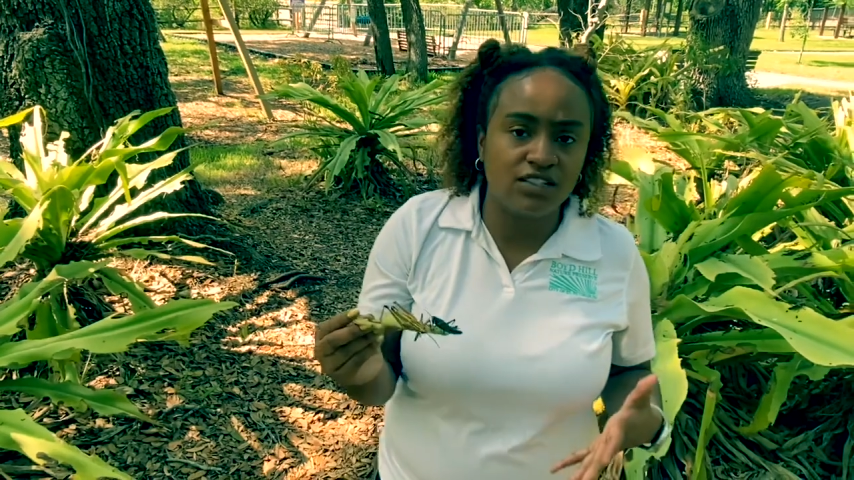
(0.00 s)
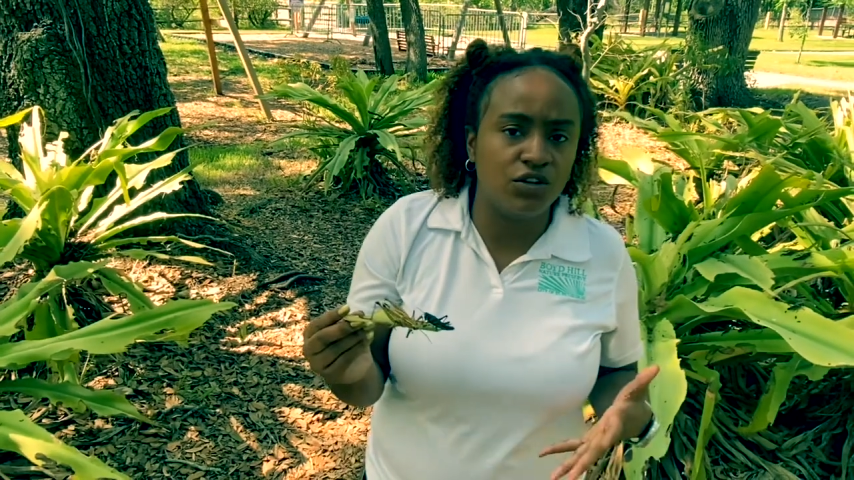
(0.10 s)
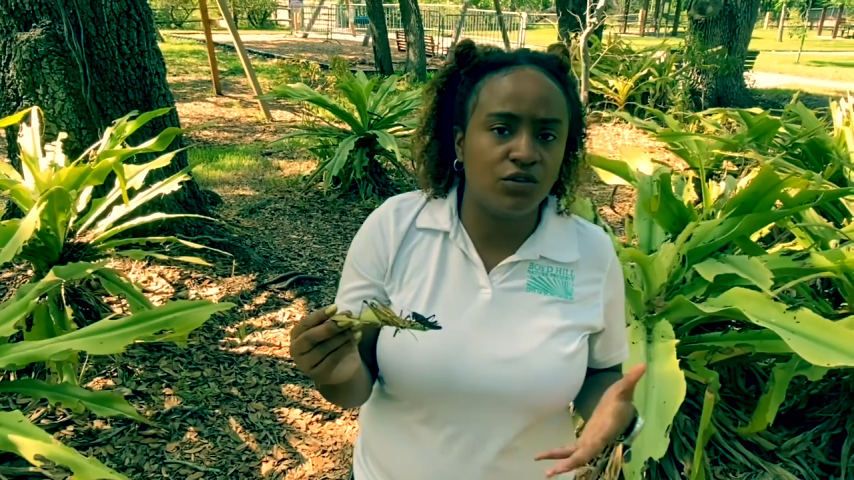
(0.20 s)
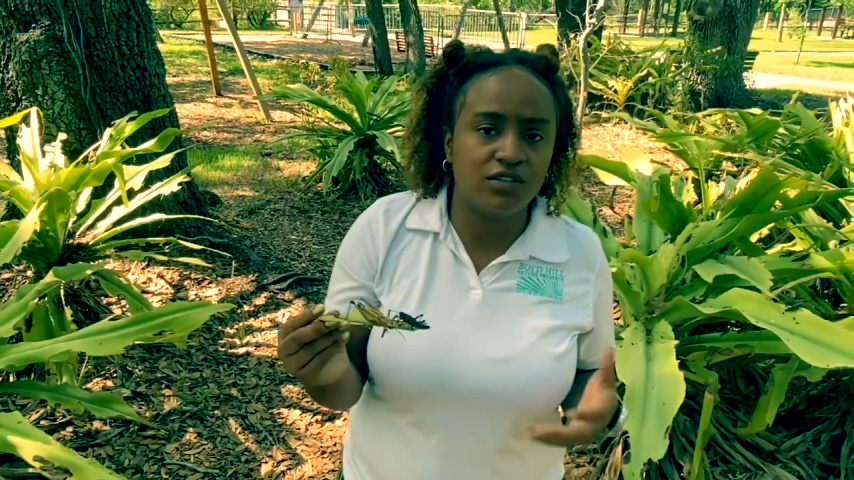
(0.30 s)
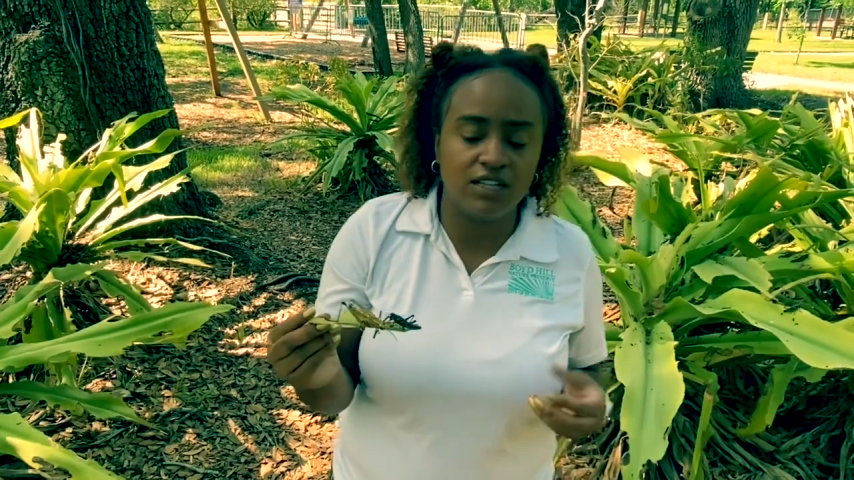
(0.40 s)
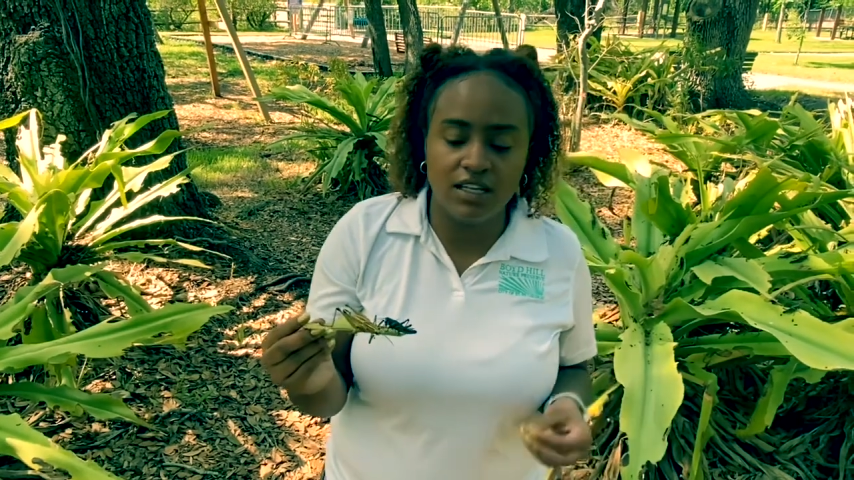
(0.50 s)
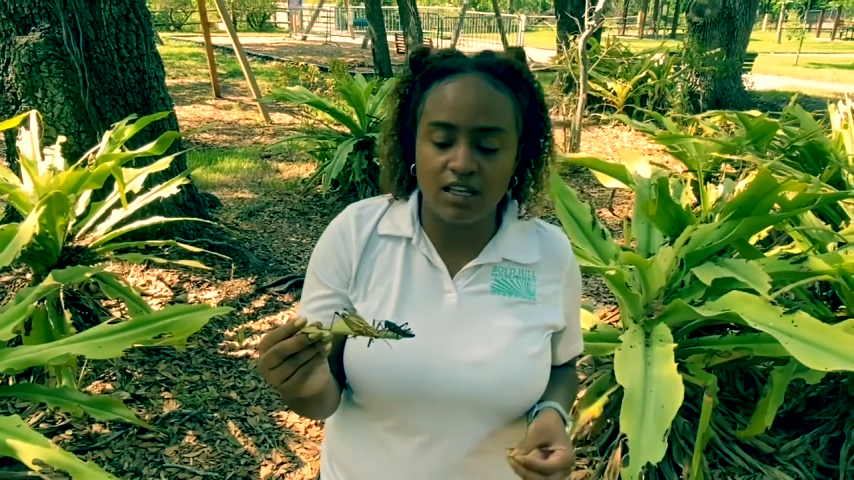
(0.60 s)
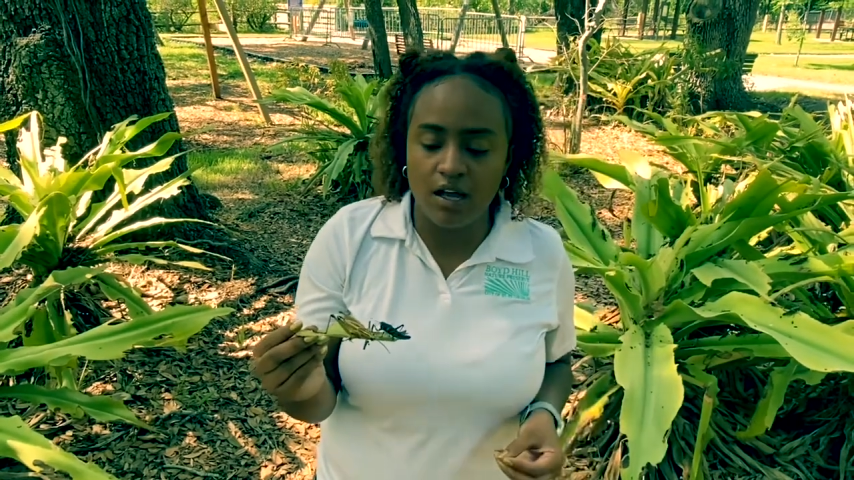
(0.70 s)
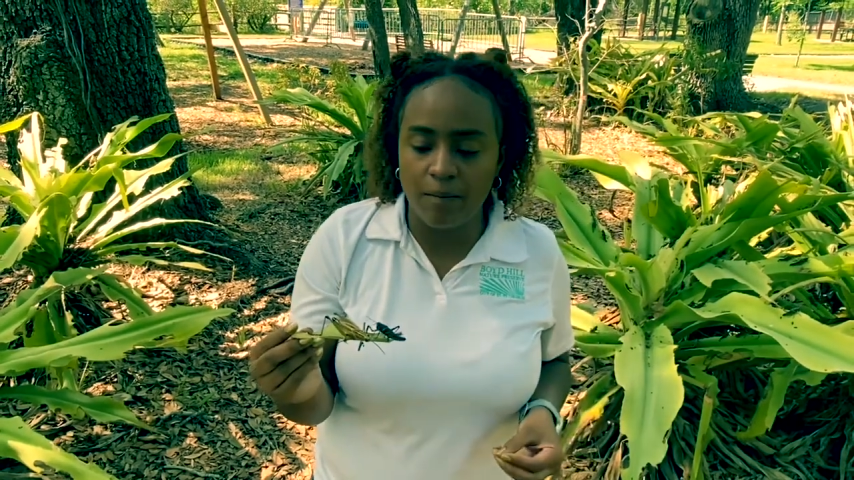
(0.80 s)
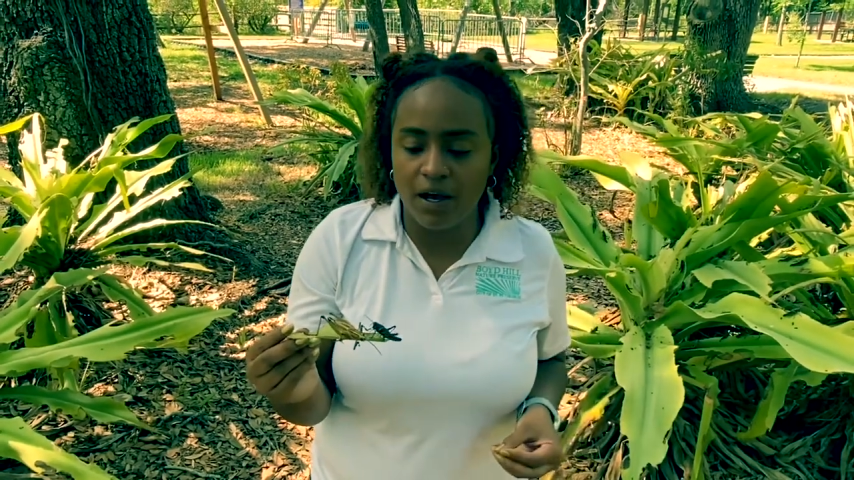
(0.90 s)
So you'll see
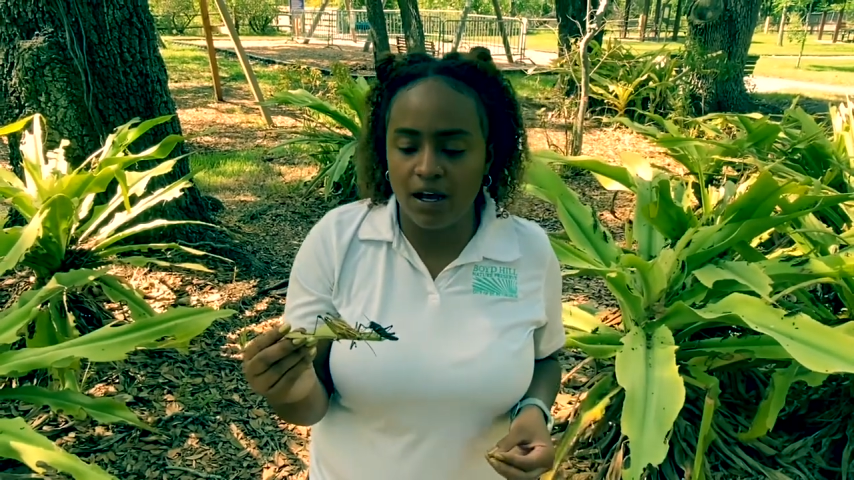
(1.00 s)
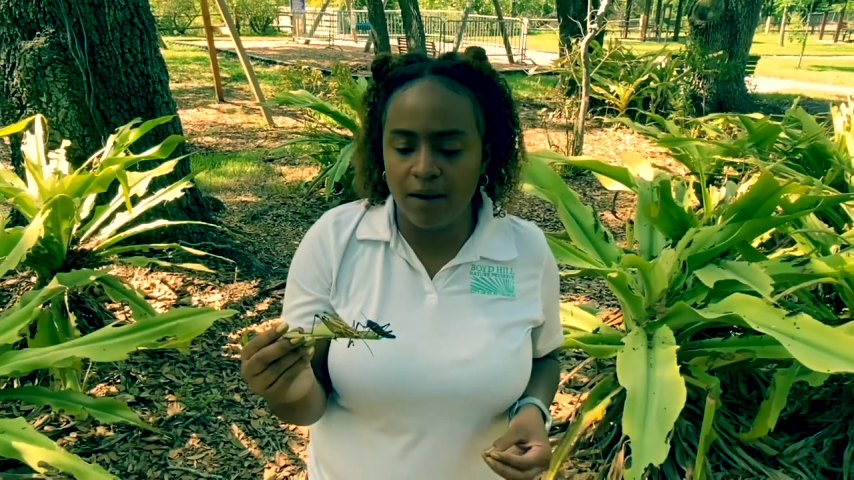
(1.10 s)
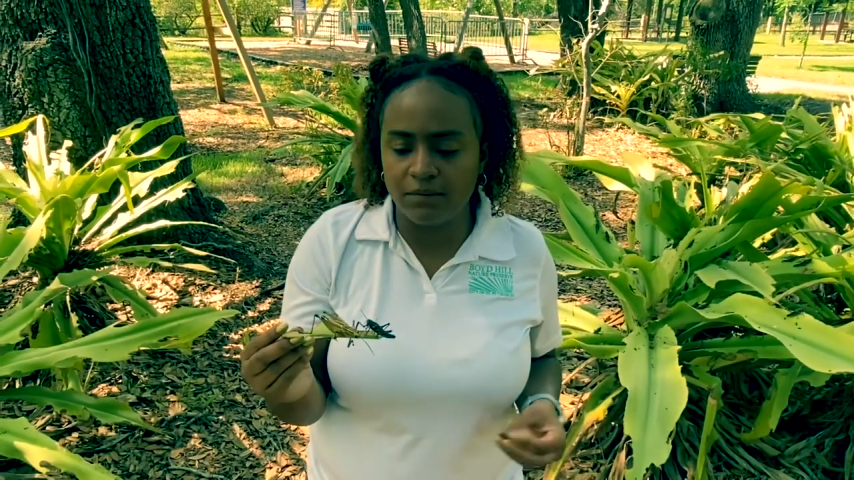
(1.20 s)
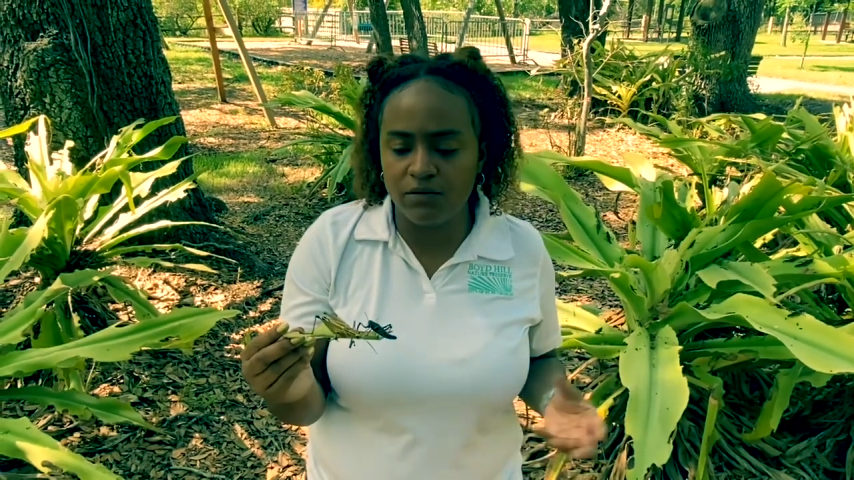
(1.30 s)
them um,